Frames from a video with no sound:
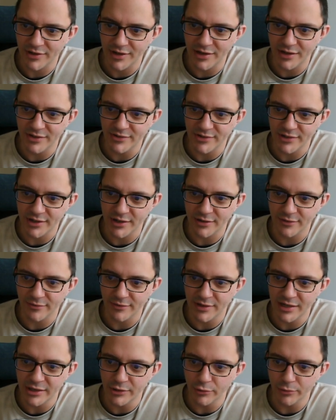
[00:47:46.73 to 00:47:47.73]
as a kind of
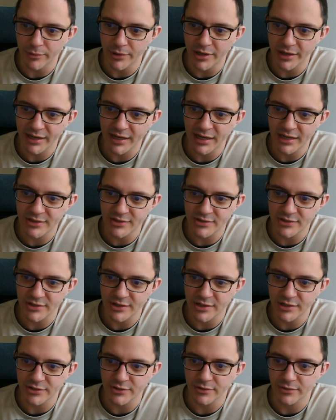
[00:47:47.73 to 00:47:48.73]
needlework
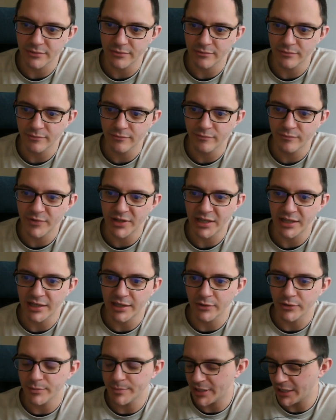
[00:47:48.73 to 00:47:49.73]
exercise on Vicky
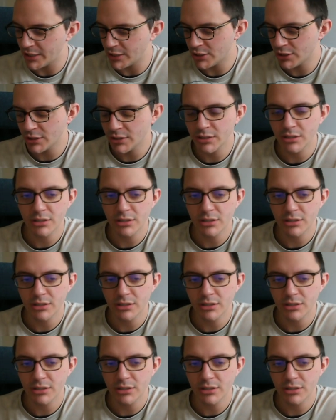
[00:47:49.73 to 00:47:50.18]
Neal's page.